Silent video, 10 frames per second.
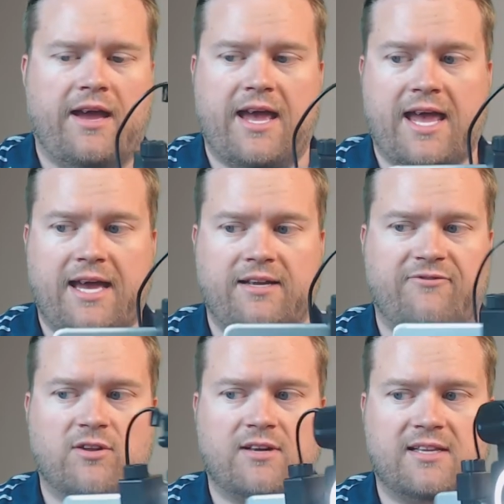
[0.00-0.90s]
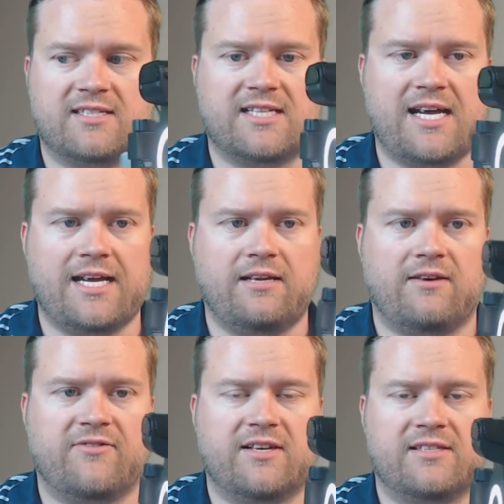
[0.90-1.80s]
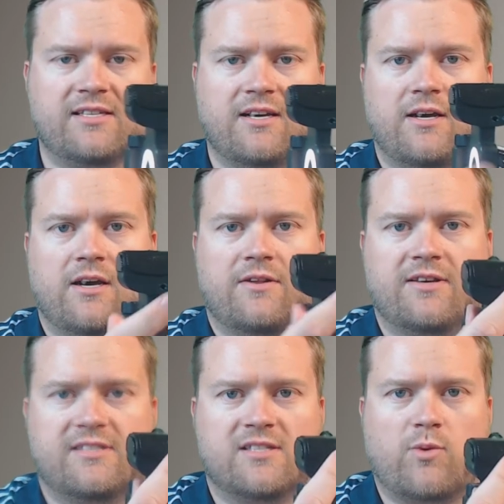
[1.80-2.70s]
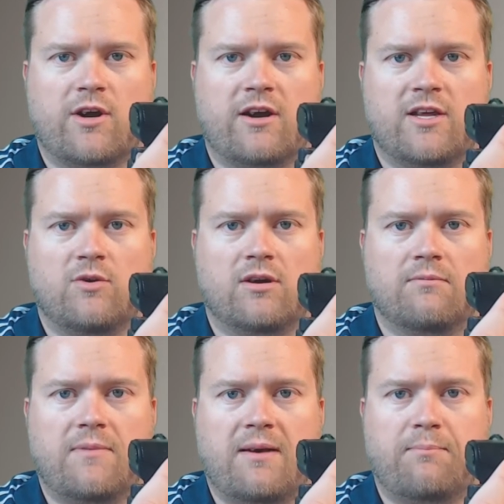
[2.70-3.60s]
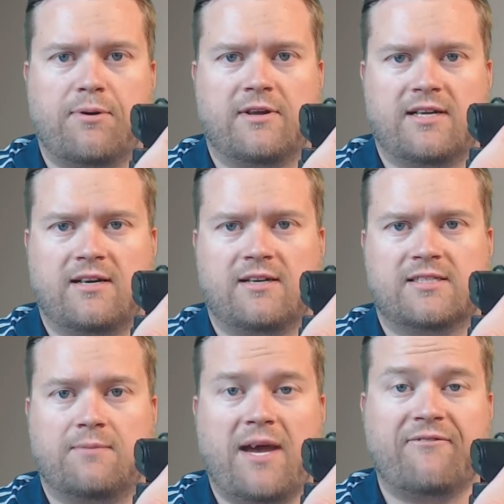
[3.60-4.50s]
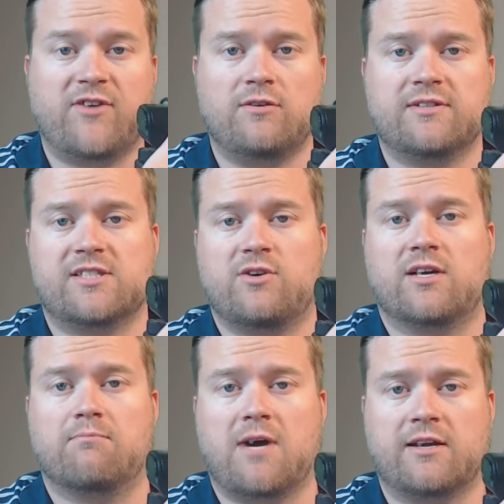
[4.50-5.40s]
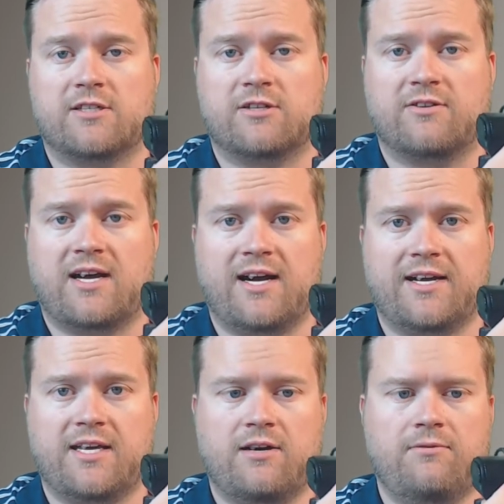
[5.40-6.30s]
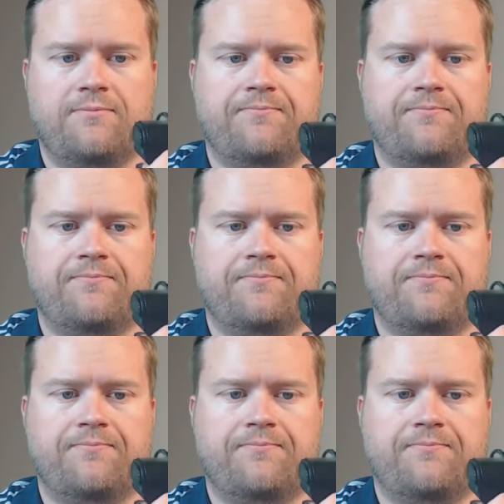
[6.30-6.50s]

And if you look at the side of this, this is where you can put on some headphones so you can monitor the audio.